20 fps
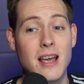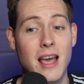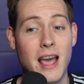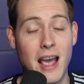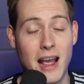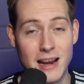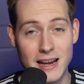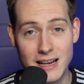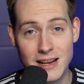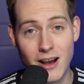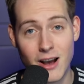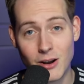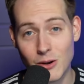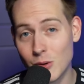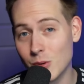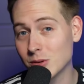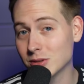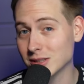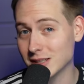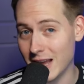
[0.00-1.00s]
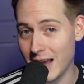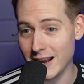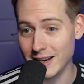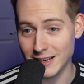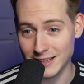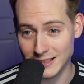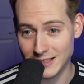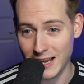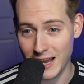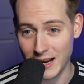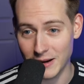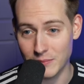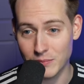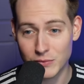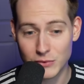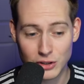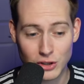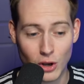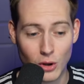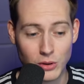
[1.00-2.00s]
And he got goals 9 and 10.
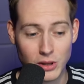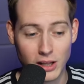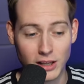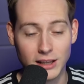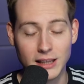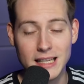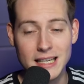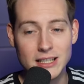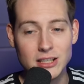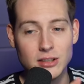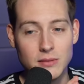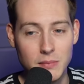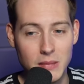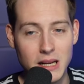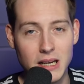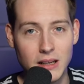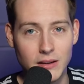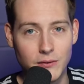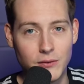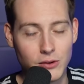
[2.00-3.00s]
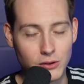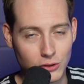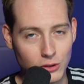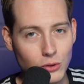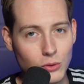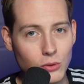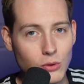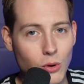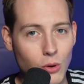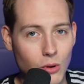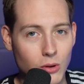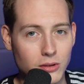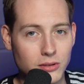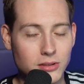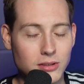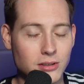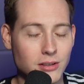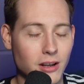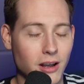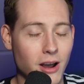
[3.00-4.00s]
So the least meaningful two
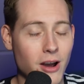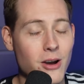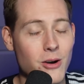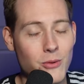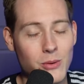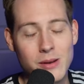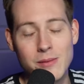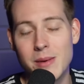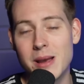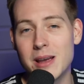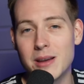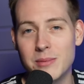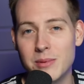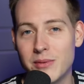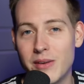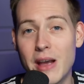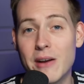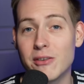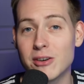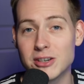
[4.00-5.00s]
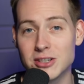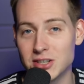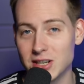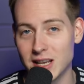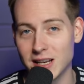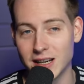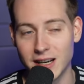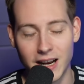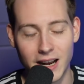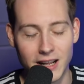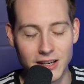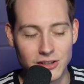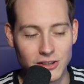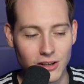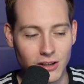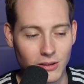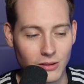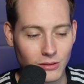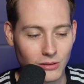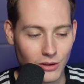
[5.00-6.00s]
goals we may have ever seen in an
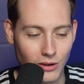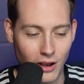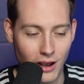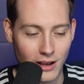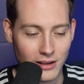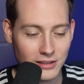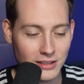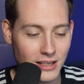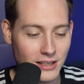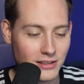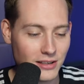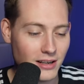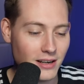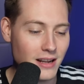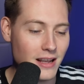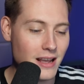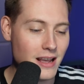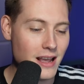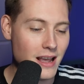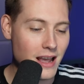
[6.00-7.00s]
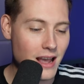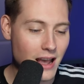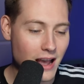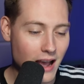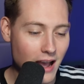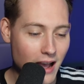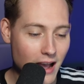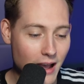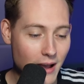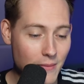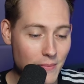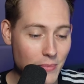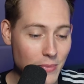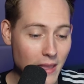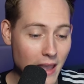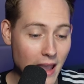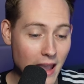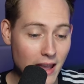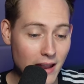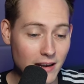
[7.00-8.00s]
NHL season.
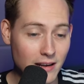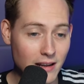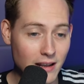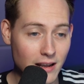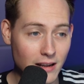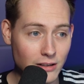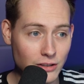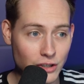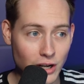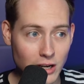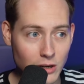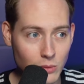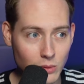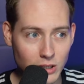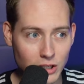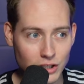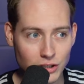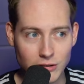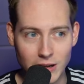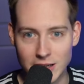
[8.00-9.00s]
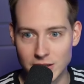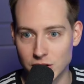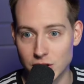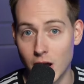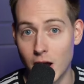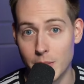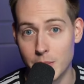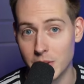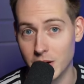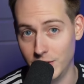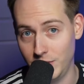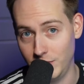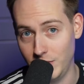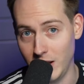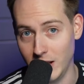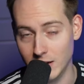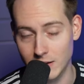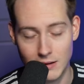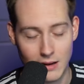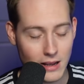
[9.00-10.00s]
Genuinely just has not been a
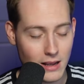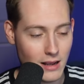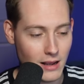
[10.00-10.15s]
fit.